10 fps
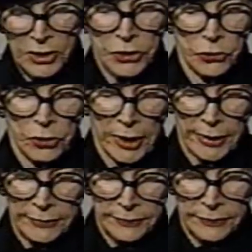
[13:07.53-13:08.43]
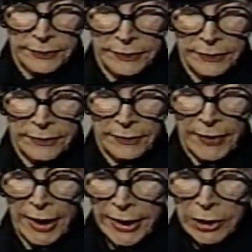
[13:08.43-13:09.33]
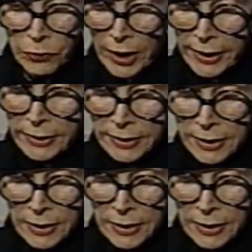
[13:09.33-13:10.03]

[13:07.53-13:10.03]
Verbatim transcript: story. Anyway,